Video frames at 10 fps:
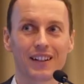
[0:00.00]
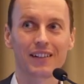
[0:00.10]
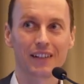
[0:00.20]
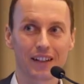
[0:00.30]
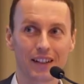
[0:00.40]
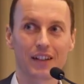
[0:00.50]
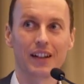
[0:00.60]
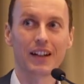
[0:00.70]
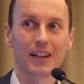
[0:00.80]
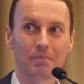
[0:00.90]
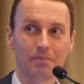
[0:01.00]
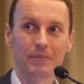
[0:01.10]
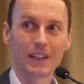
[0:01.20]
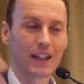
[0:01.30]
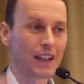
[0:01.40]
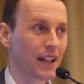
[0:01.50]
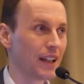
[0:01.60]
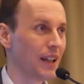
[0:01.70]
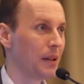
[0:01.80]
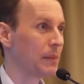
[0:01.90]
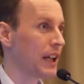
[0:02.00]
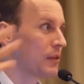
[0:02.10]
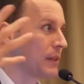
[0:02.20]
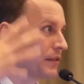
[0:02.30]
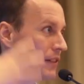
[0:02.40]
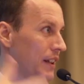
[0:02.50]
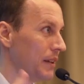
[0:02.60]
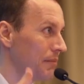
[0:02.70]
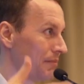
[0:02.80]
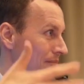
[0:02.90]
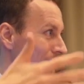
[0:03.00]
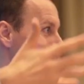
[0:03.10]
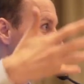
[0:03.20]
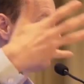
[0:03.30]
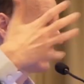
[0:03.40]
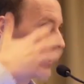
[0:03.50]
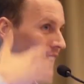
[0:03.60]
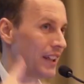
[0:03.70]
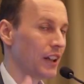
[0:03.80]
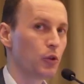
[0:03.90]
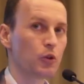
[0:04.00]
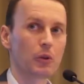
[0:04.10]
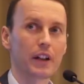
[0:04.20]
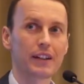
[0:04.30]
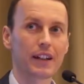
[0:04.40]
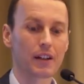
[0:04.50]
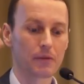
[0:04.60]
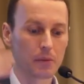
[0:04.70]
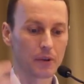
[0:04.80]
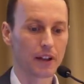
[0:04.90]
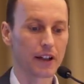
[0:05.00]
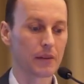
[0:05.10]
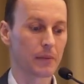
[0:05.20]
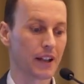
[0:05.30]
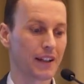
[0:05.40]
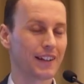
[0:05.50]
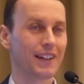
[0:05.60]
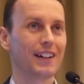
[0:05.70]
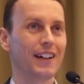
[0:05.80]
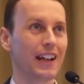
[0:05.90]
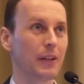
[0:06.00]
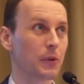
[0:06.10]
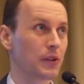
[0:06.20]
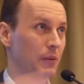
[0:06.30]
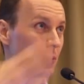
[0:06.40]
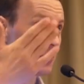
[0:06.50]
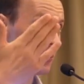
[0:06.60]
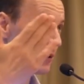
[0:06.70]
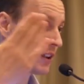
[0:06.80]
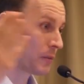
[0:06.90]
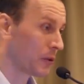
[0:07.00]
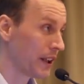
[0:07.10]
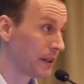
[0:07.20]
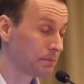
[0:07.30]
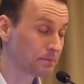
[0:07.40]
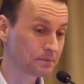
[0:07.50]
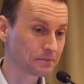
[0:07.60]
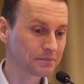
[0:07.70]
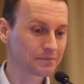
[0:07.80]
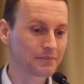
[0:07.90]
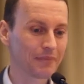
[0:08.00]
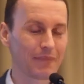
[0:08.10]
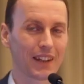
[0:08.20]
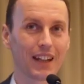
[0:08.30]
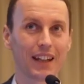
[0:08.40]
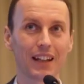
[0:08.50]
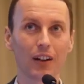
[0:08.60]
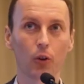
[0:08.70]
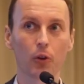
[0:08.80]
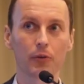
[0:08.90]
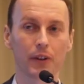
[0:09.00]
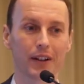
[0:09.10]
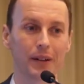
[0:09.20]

right? And again, taking any management fee, they usually taking from the client's money. And it was told this morning that a lot of